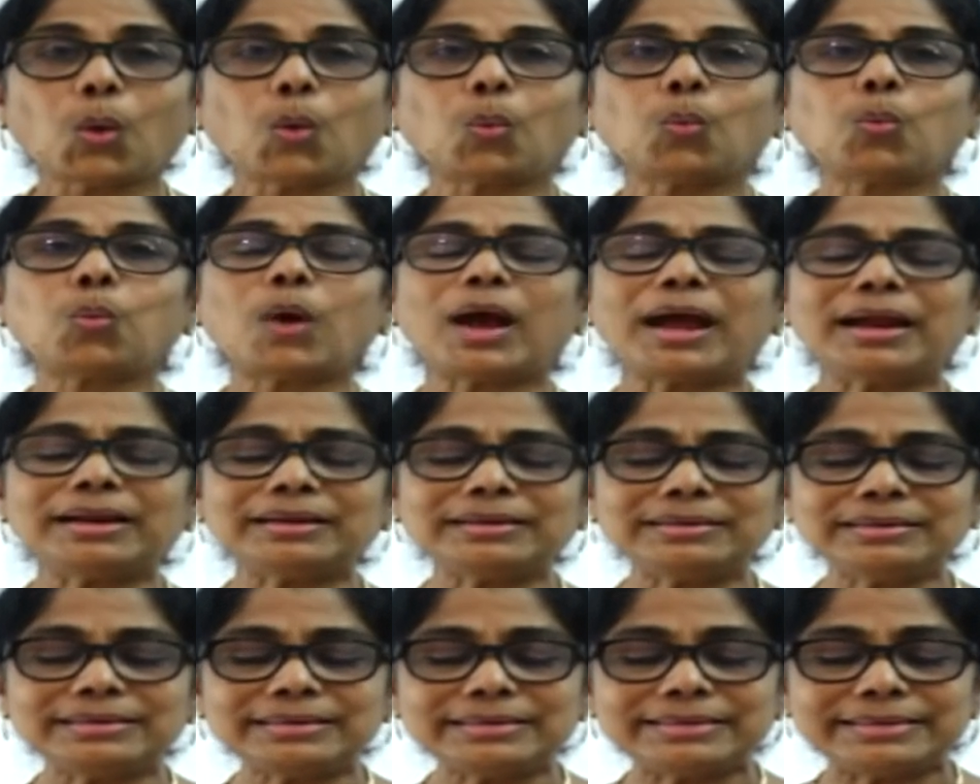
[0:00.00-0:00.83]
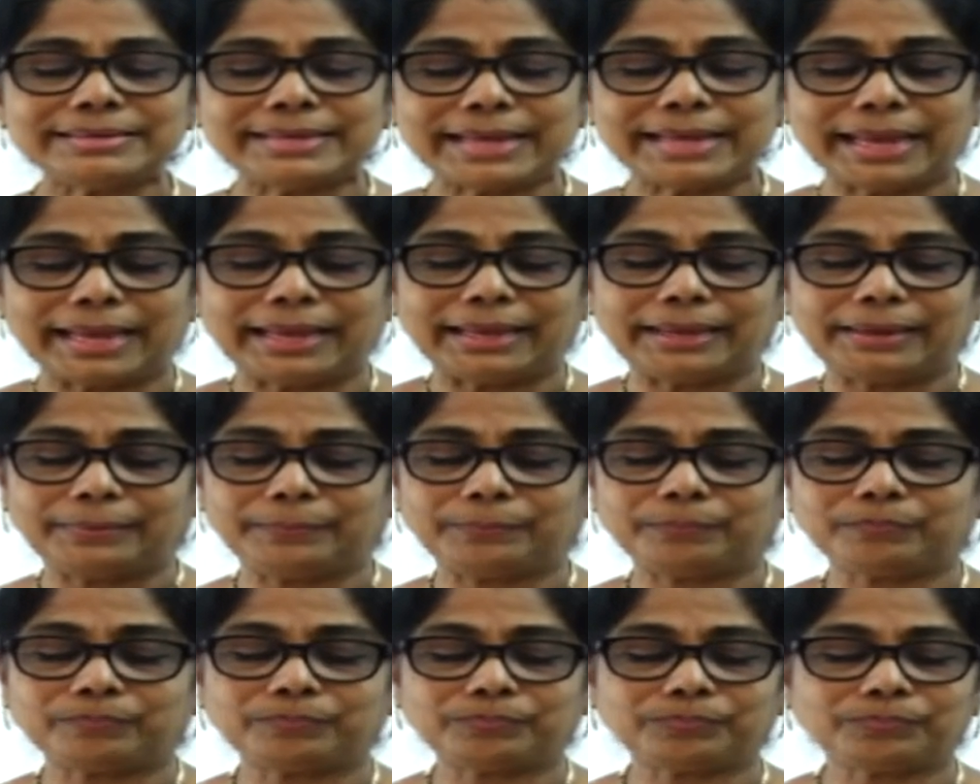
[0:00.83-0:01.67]
One day,
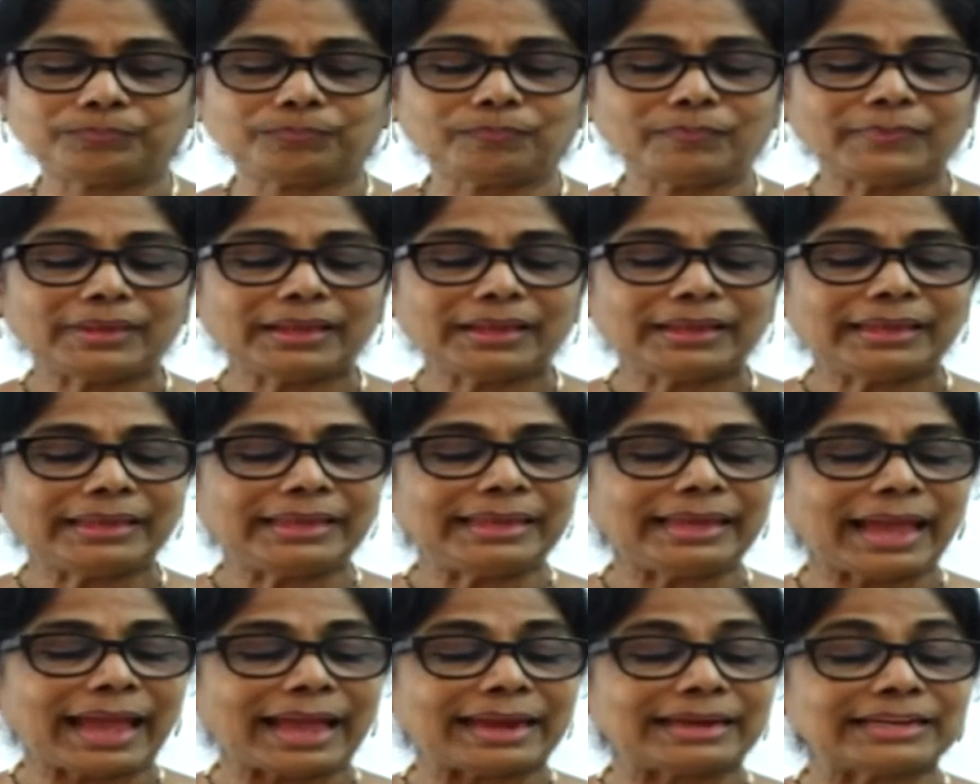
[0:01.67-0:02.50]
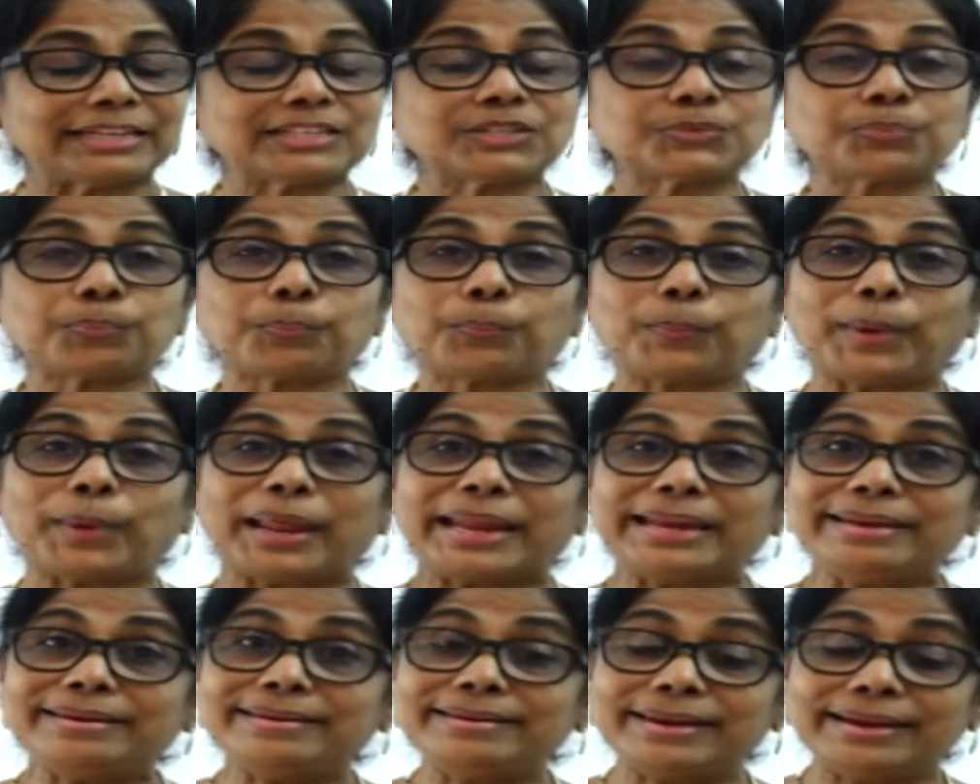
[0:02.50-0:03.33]
he had a
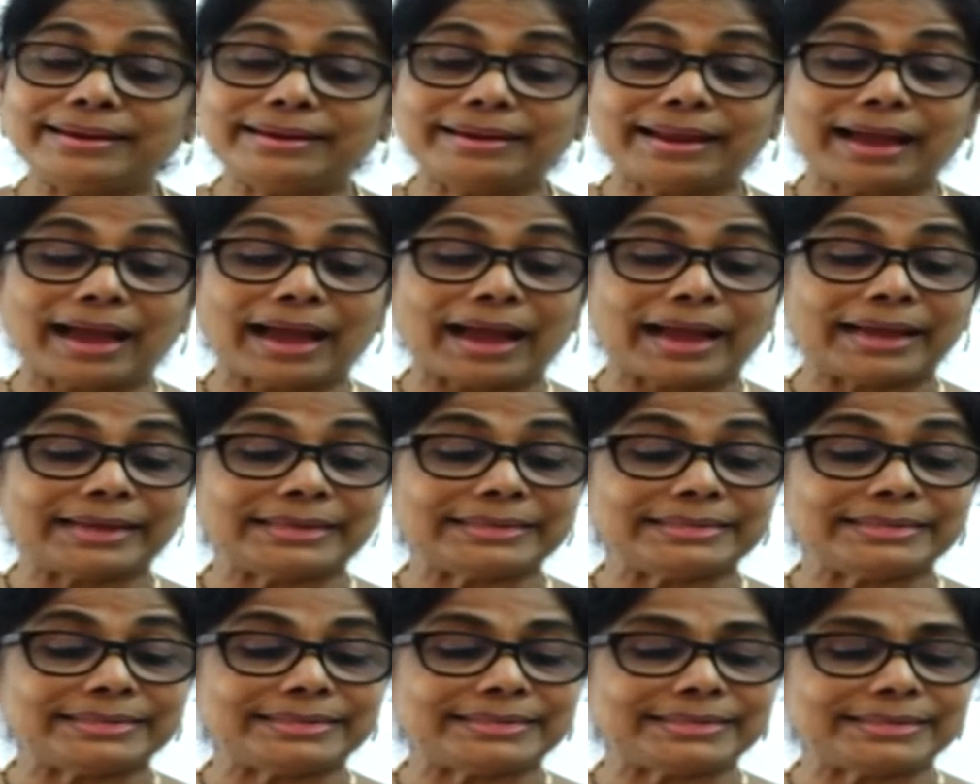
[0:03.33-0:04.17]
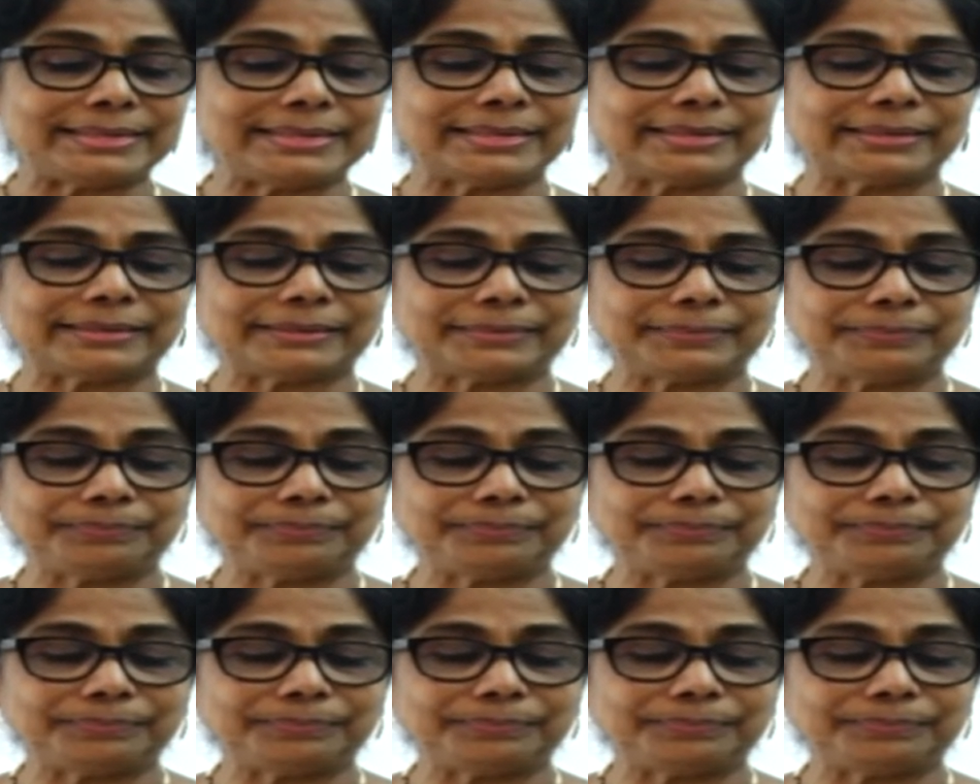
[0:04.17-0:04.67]
splendid idea.